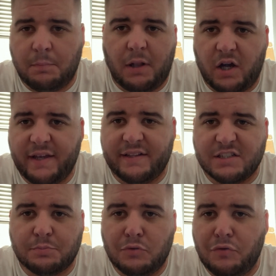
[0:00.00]
blocking
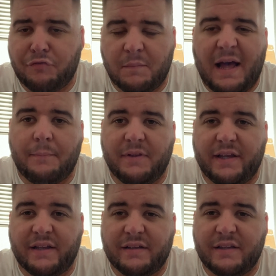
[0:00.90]
this move from
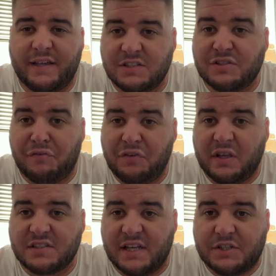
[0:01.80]
happening is the fee,
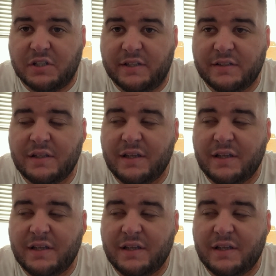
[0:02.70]
essentially.